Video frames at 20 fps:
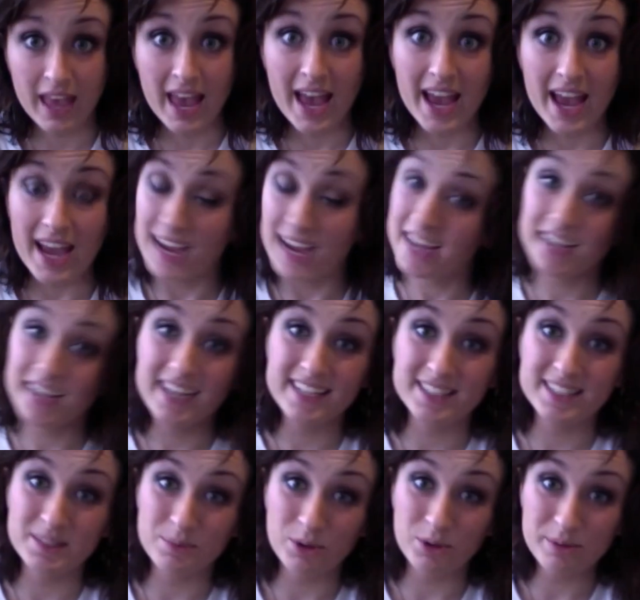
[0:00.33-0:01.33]
Hey guys,
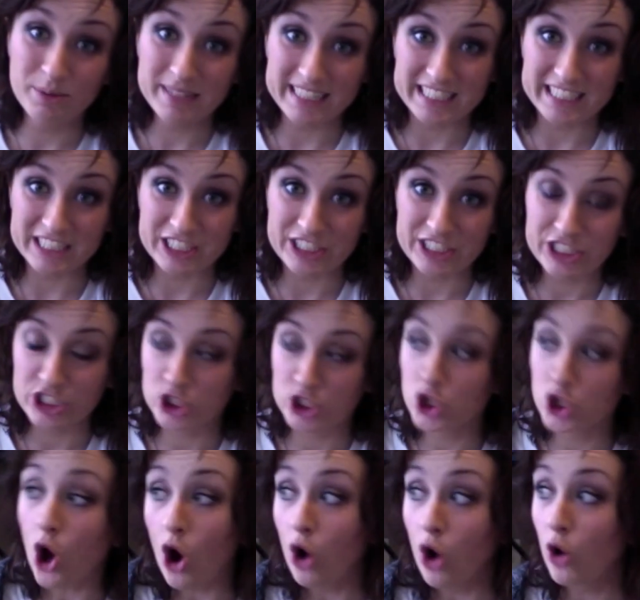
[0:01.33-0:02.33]
it's Mormon Dancer.
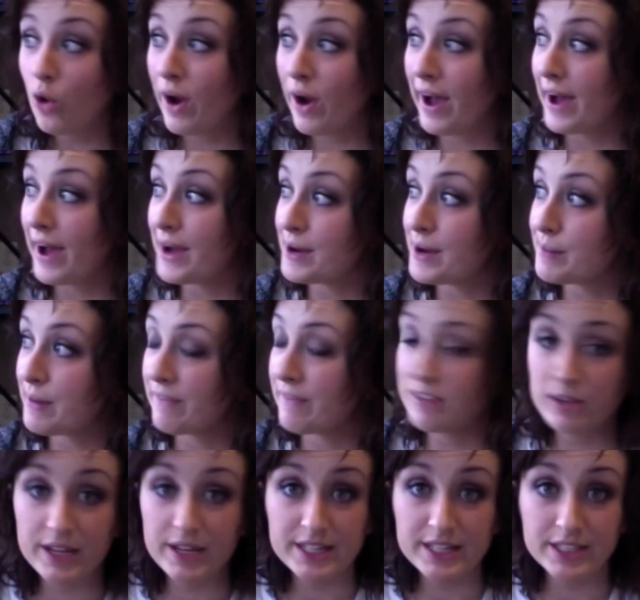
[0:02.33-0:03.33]
So, a few
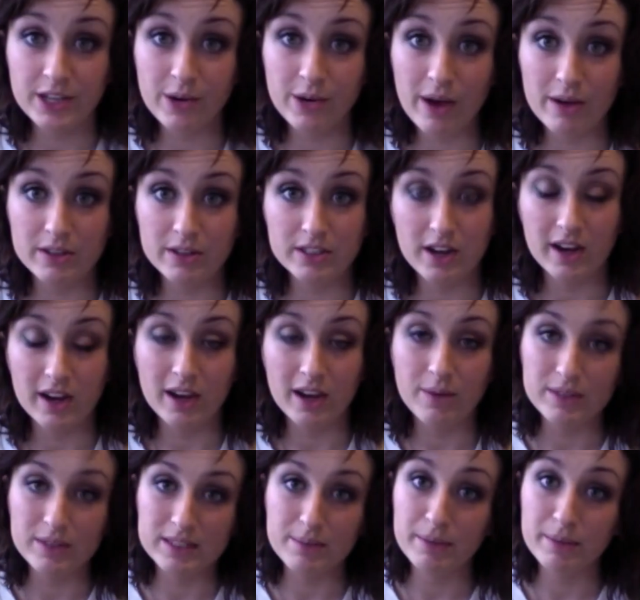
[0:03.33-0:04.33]
days ago I was talking
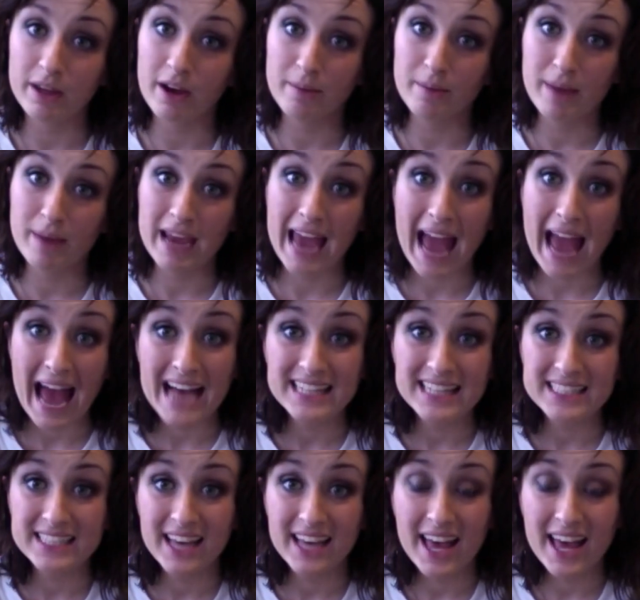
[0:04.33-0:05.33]
with somebody on my
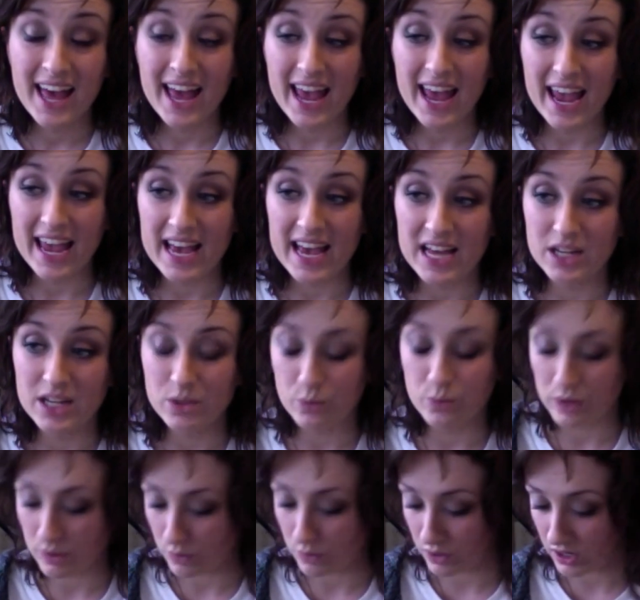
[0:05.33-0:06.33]
Ask, and
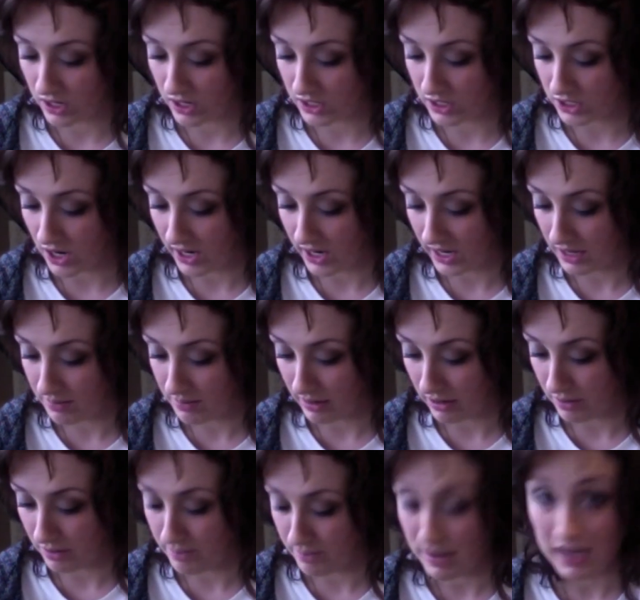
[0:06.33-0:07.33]
we were talking
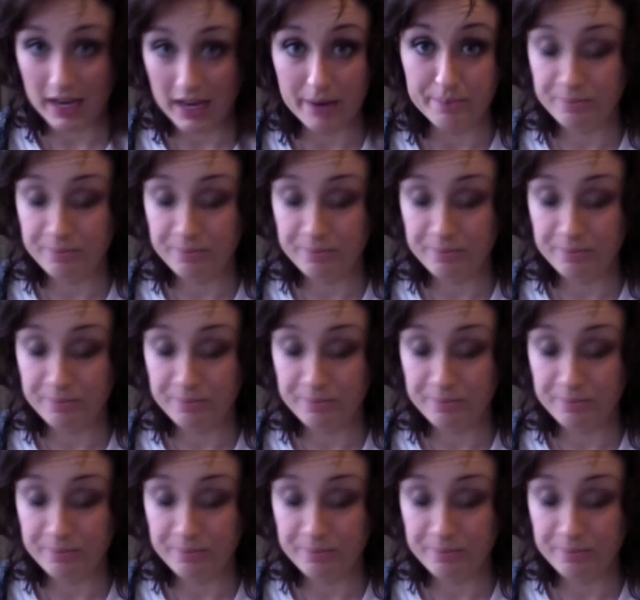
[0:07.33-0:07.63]
about makeup.